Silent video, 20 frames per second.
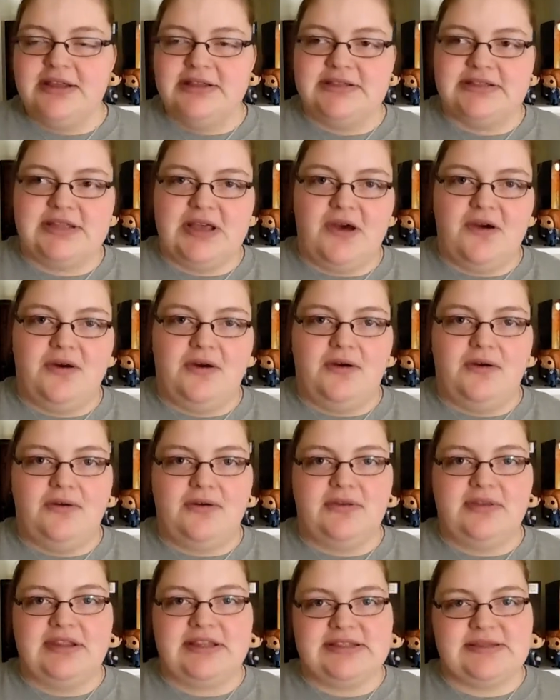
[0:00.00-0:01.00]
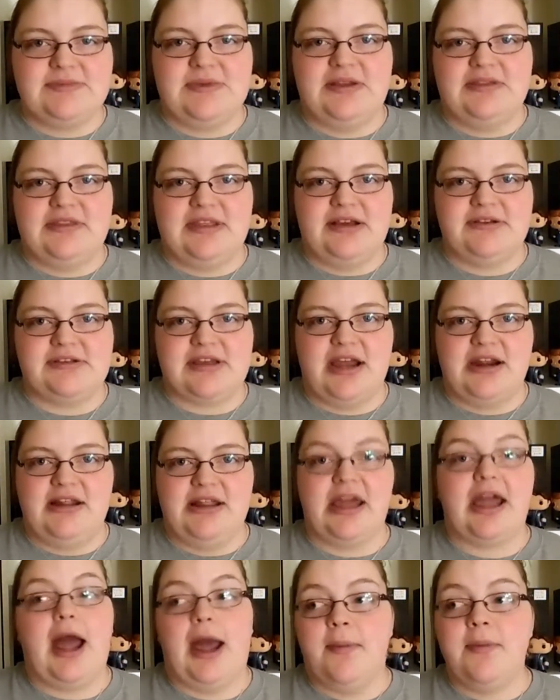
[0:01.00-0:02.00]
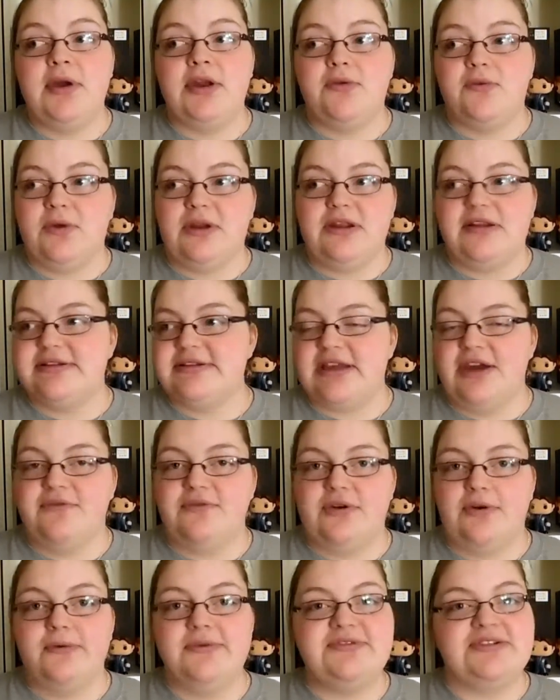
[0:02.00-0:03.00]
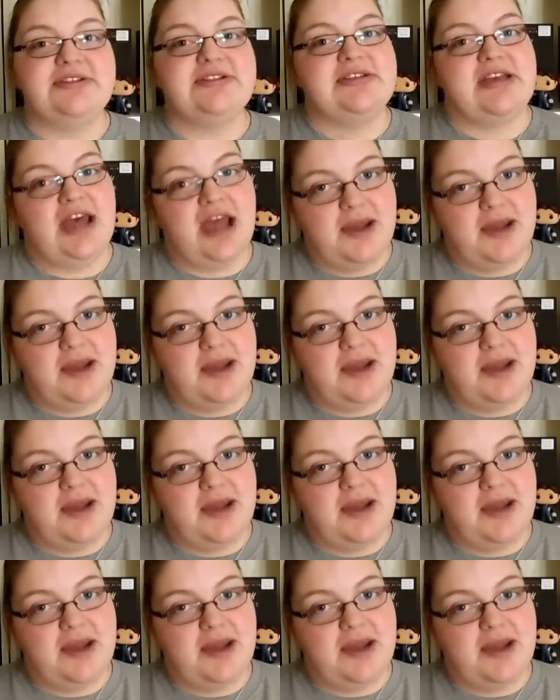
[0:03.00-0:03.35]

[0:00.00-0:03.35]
So this month I was kind of like, I'm going to read Discovery of Witches.